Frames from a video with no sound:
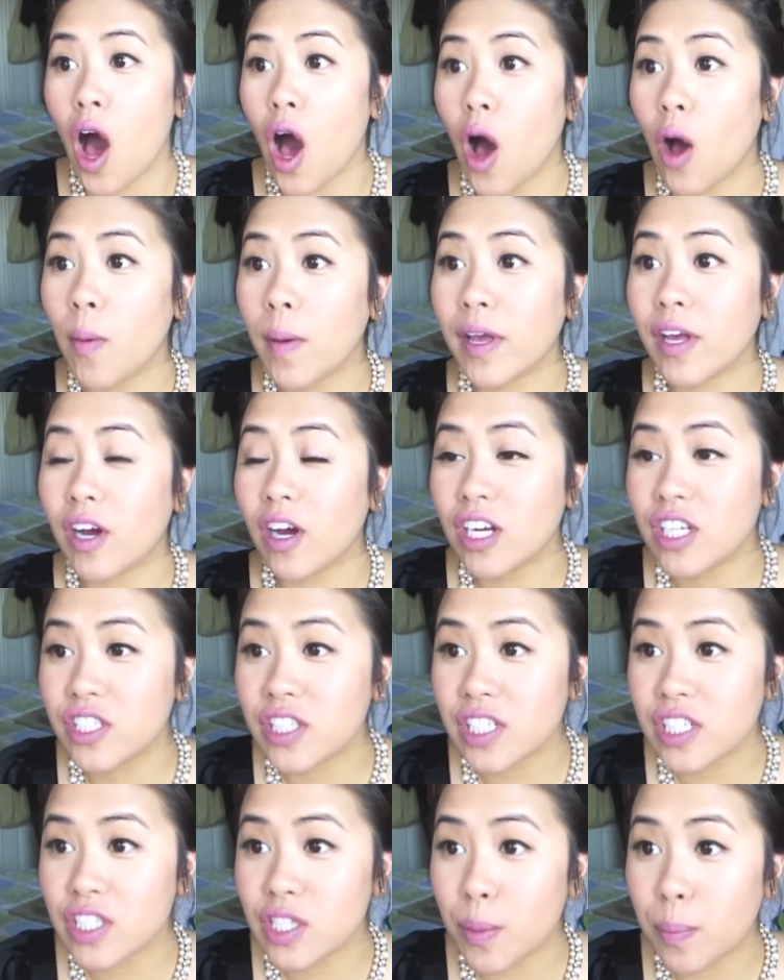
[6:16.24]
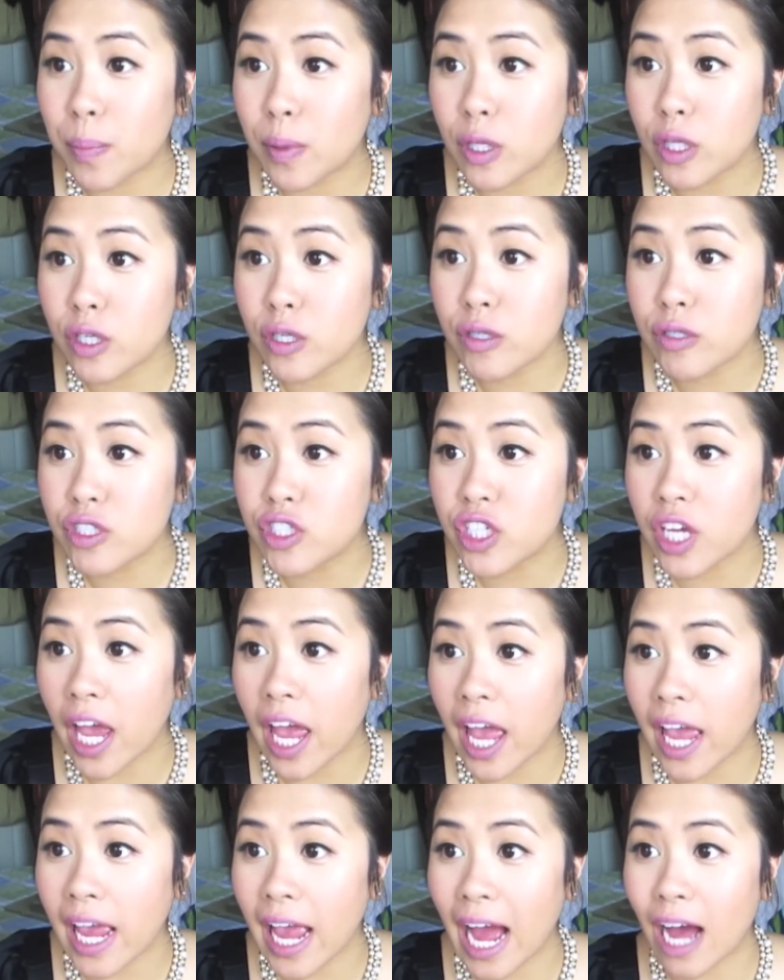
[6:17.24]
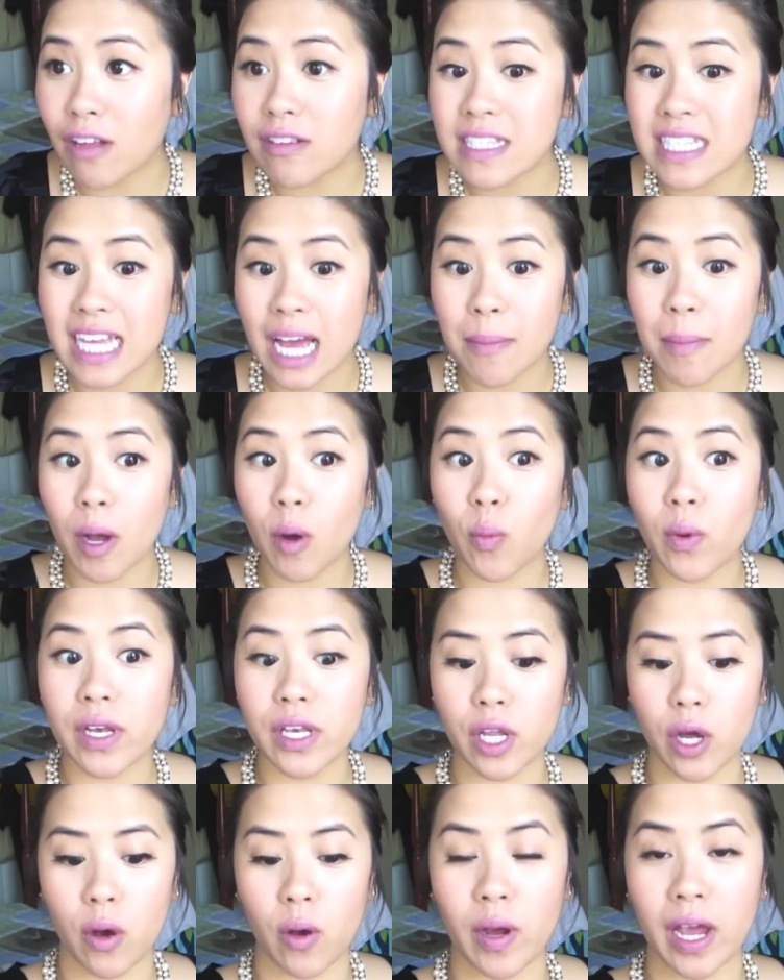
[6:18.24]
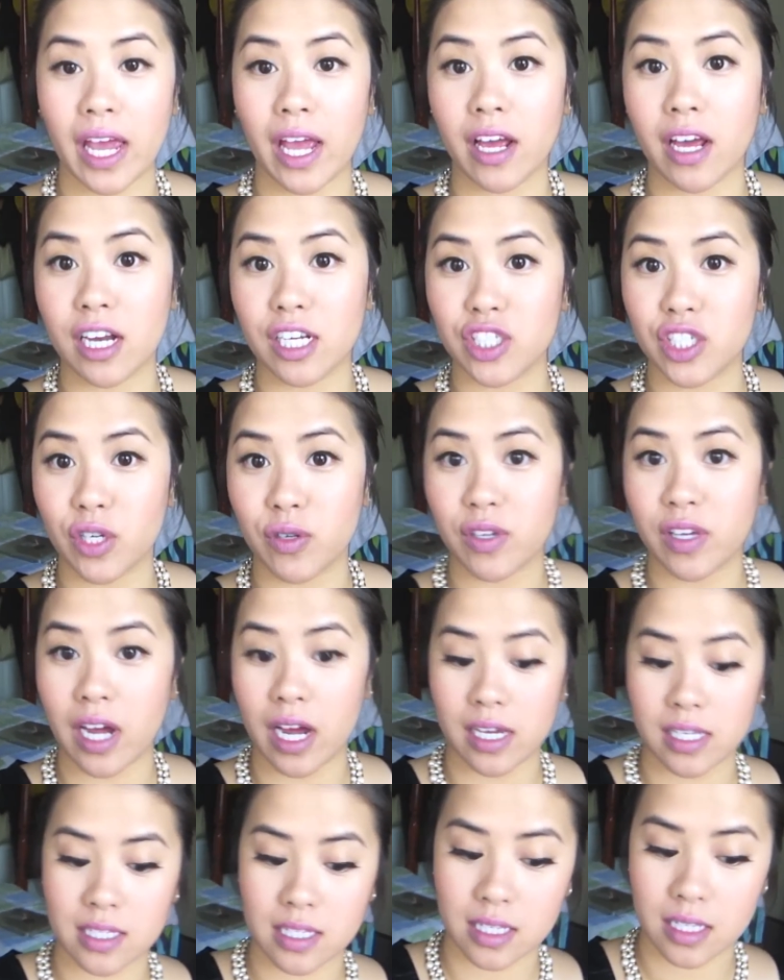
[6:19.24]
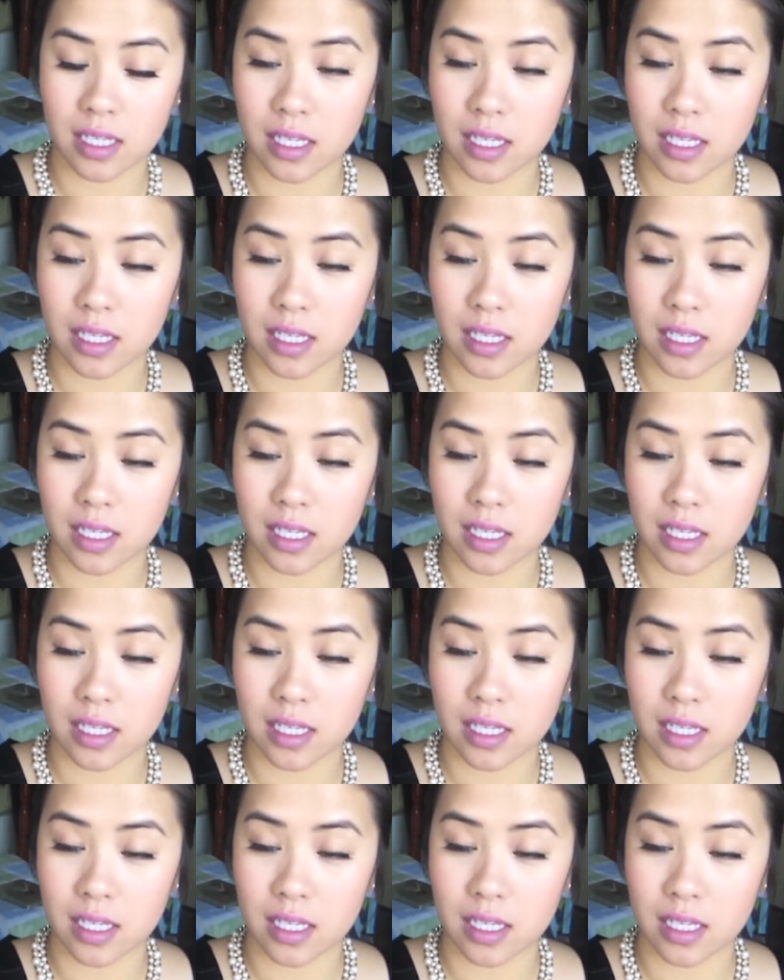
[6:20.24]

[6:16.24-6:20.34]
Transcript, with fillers: Oh my gosh, there's a blue jay outside my window. Okay, I gotta show you guys.